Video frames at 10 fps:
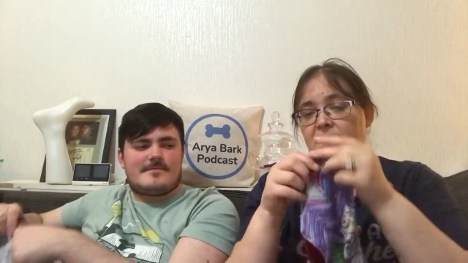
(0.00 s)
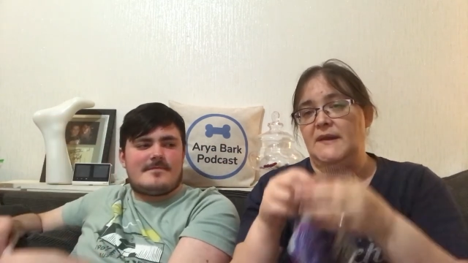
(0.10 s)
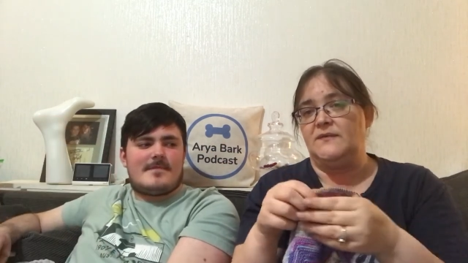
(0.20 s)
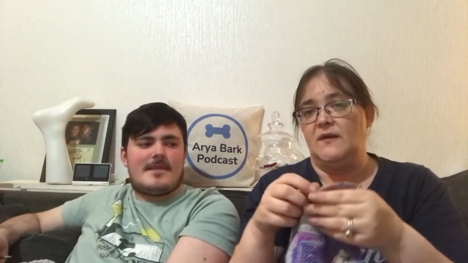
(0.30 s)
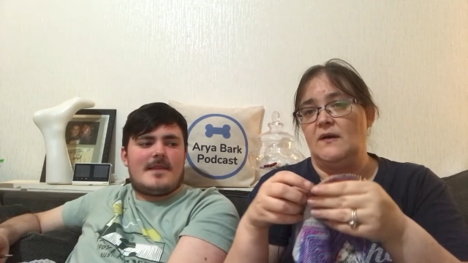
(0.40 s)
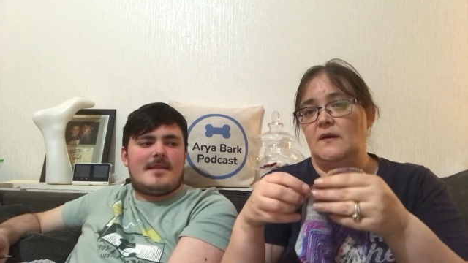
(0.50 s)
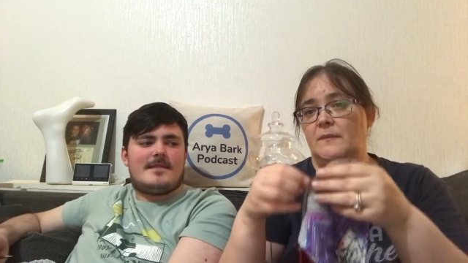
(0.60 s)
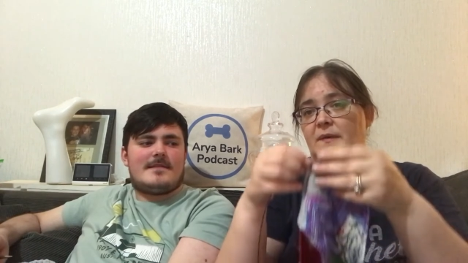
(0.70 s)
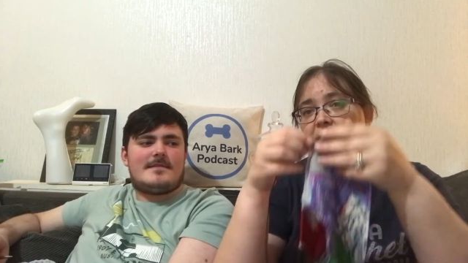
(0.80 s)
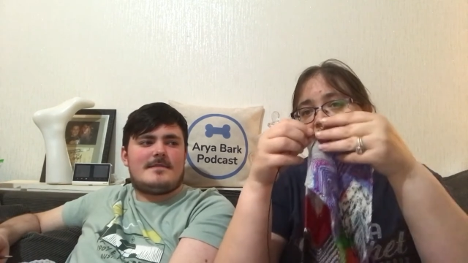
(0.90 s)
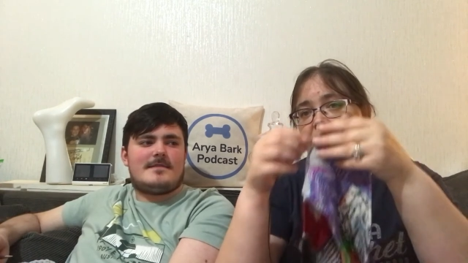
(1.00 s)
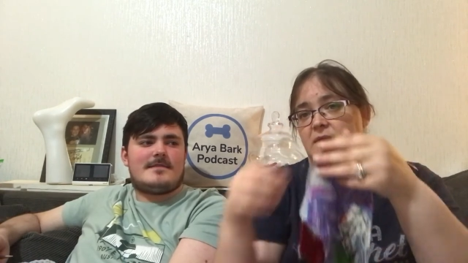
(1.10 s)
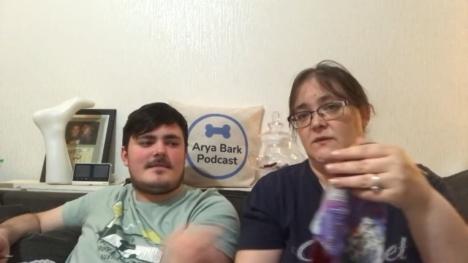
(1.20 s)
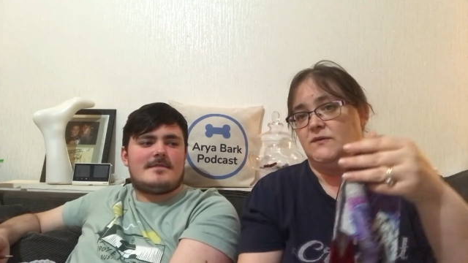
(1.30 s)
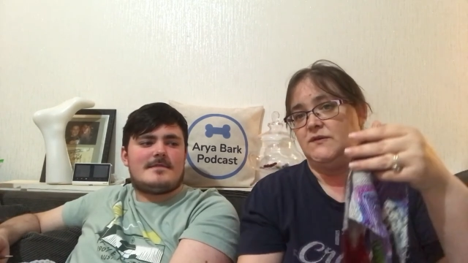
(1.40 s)
Speaker 1: picked it up, and the
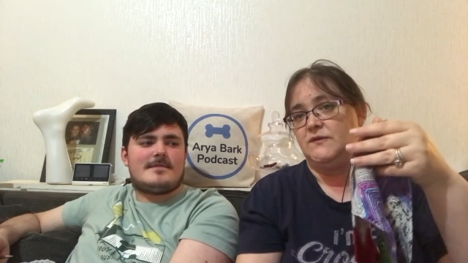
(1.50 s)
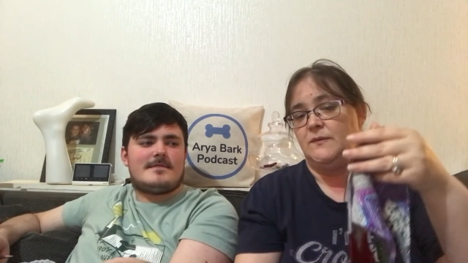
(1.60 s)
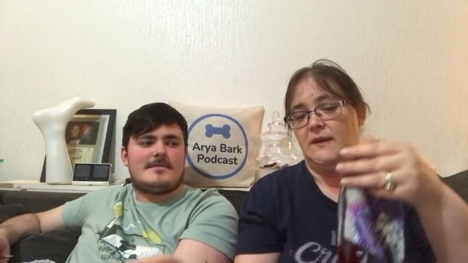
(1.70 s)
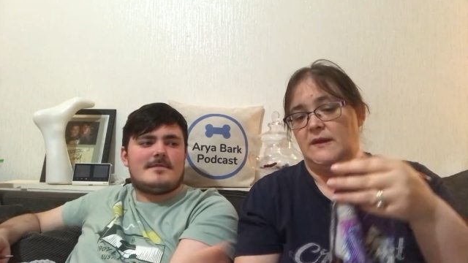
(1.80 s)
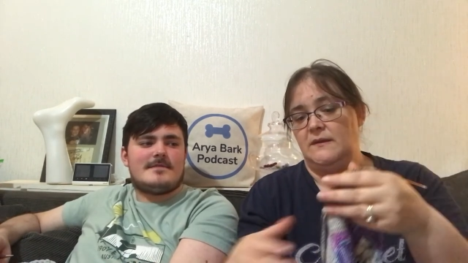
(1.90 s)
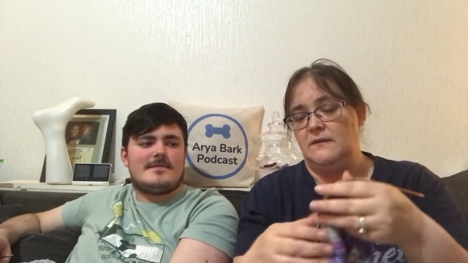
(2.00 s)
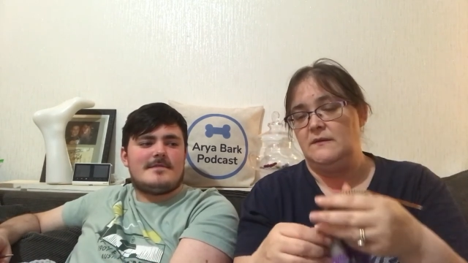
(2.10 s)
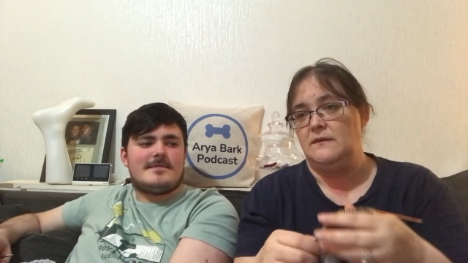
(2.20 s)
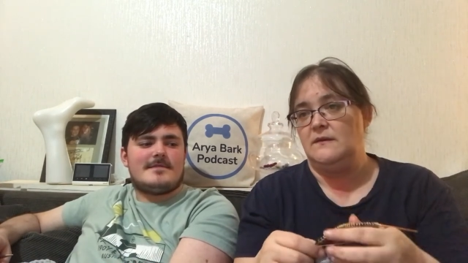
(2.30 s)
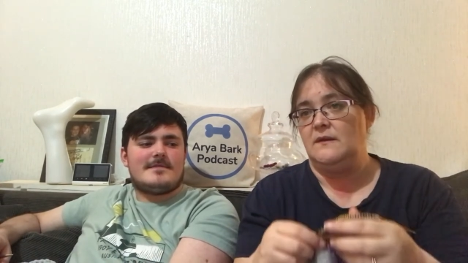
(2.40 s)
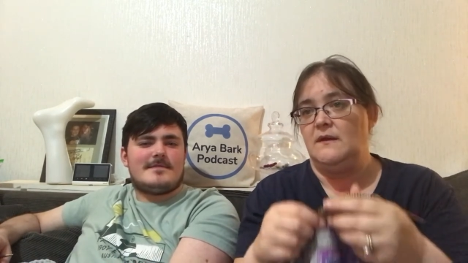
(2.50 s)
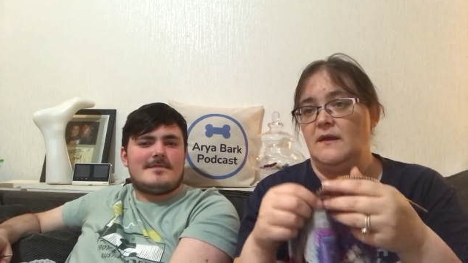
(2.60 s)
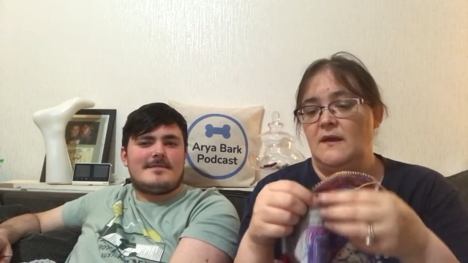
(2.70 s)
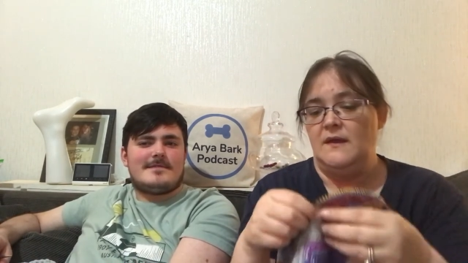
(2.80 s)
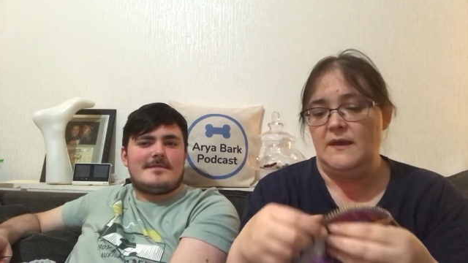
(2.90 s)
needle just
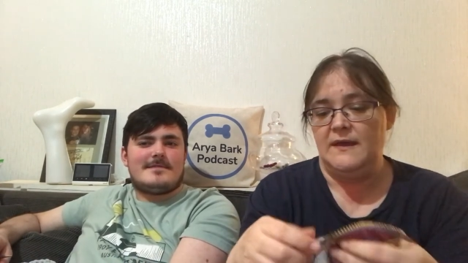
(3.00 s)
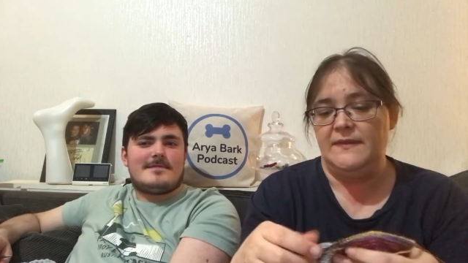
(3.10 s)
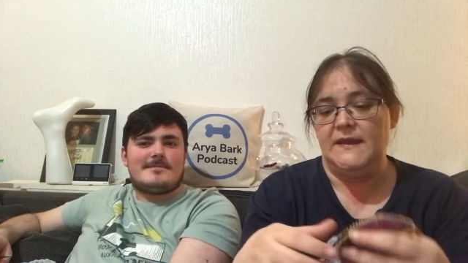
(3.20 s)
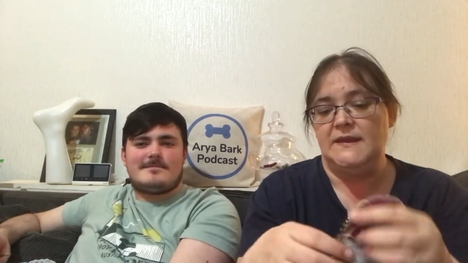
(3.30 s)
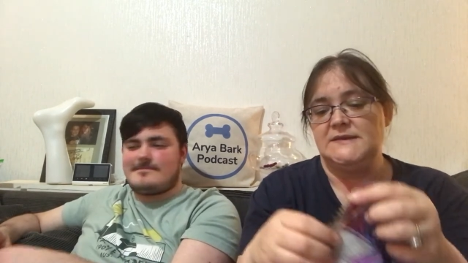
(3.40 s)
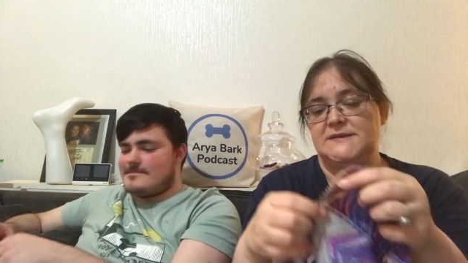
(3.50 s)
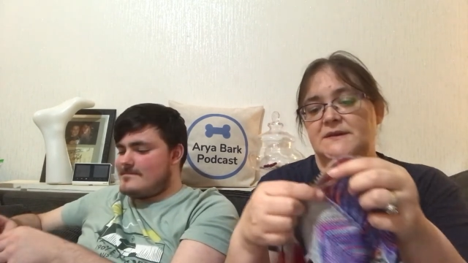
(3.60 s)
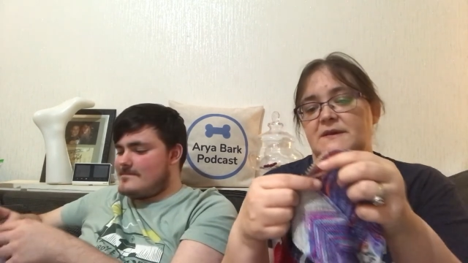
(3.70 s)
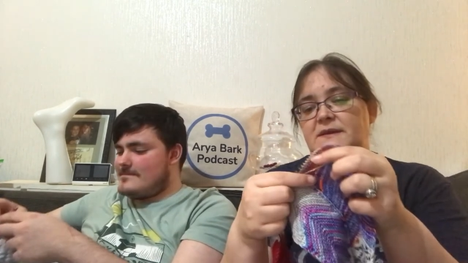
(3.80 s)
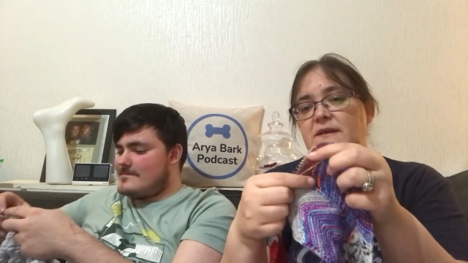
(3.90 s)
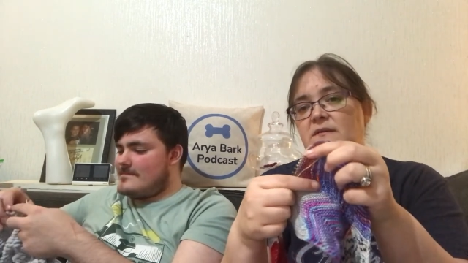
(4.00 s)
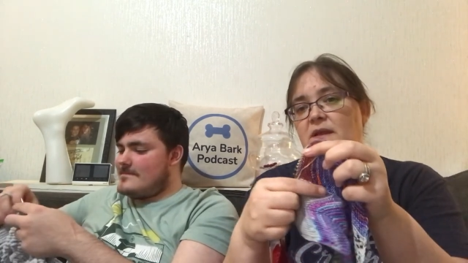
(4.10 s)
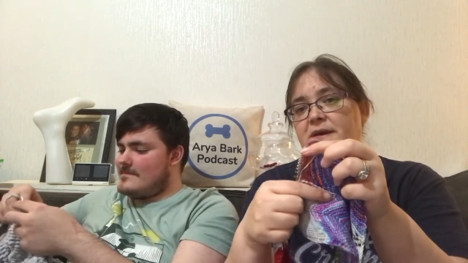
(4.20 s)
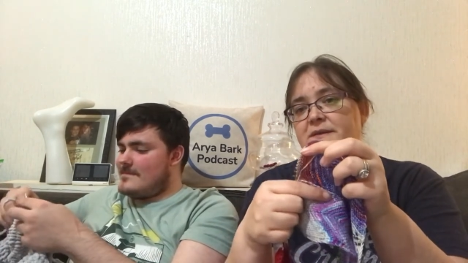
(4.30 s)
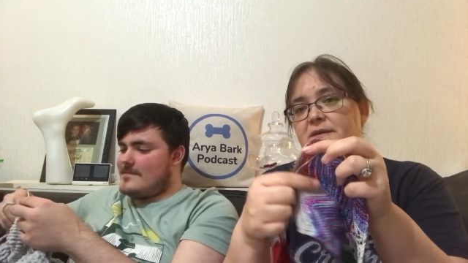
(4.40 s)
went, and then it started
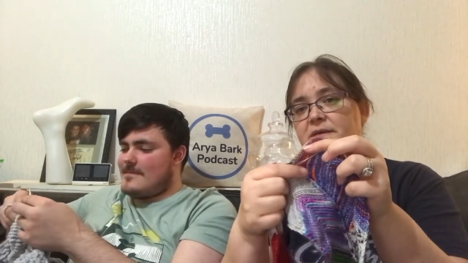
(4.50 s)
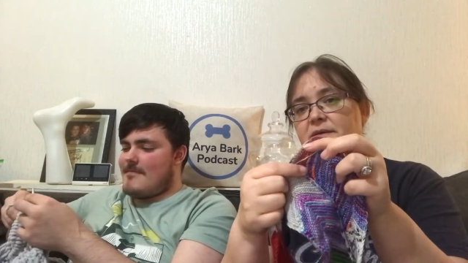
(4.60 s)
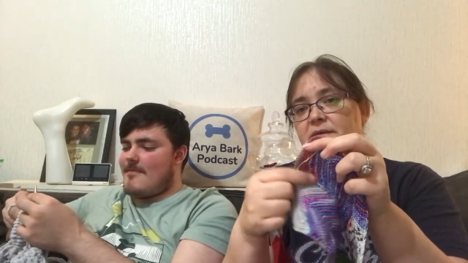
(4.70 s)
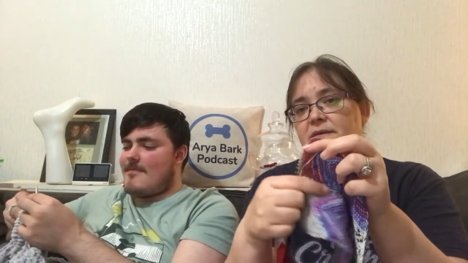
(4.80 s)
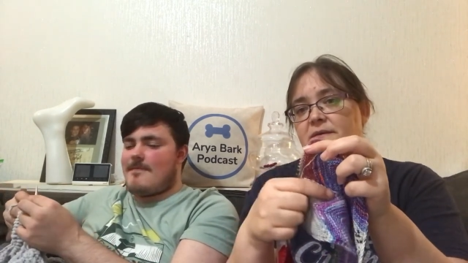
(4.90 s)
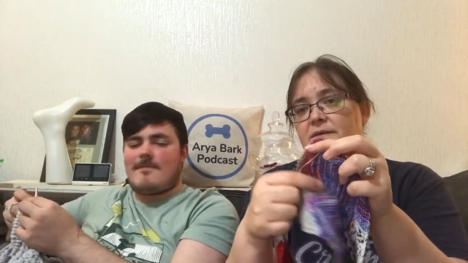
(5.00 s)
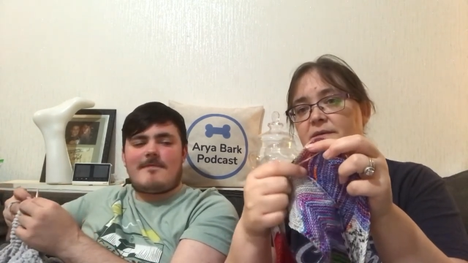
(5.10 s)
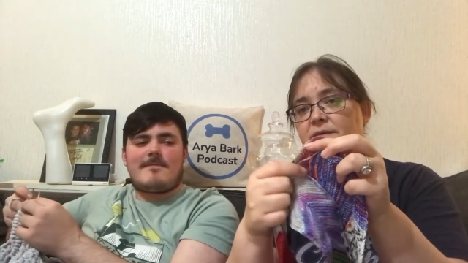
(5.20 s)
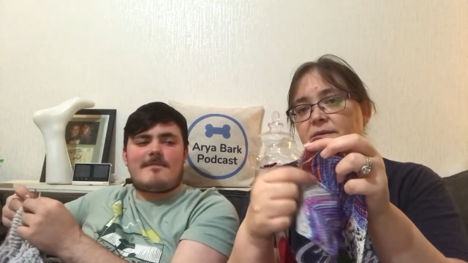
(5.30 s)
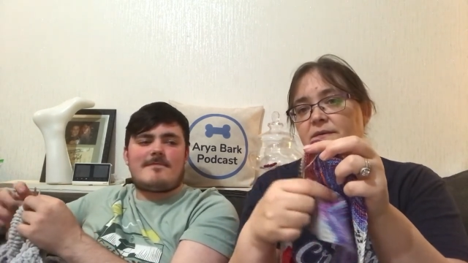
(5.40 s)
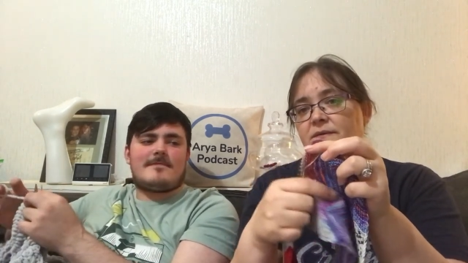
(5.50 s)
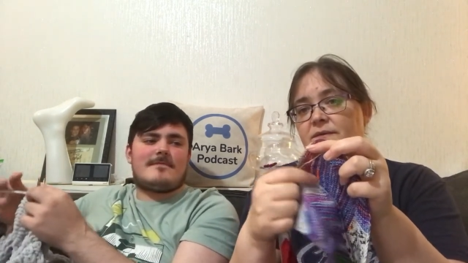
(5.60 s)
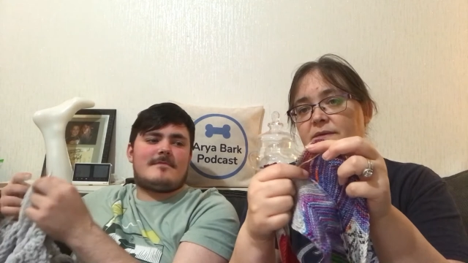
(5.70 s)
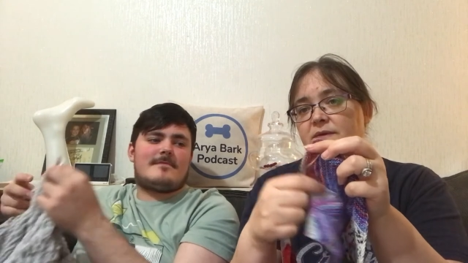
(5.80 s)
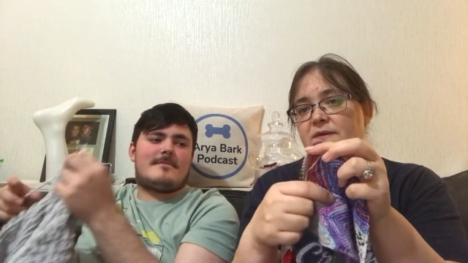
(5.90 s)
laddering
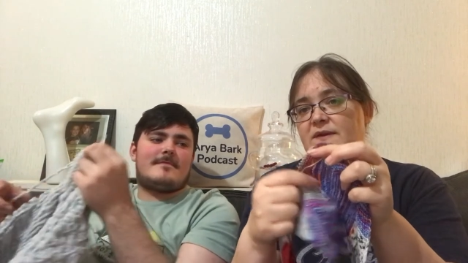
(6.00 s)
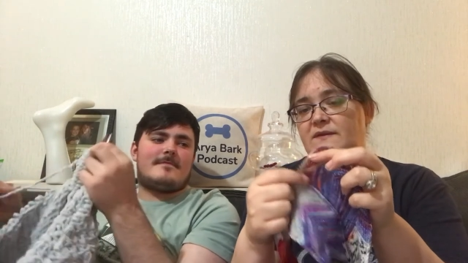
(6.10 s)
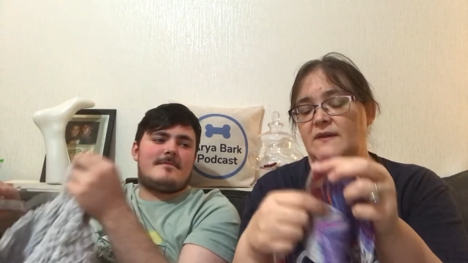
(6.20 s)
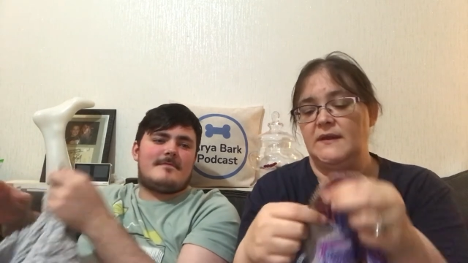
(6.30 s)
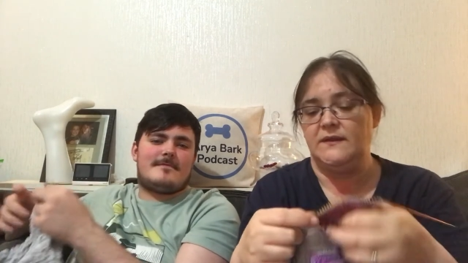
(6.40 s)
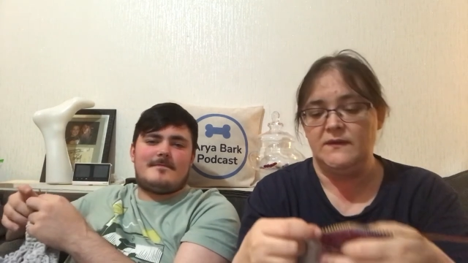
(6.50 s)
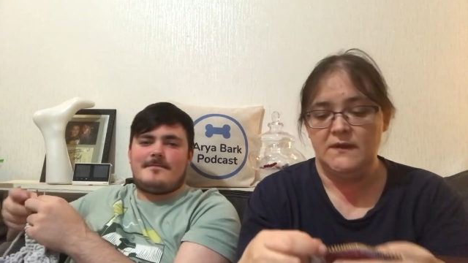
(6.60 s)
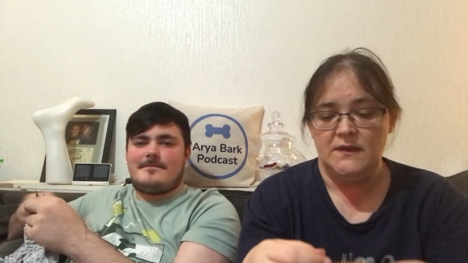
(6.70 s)
down this side.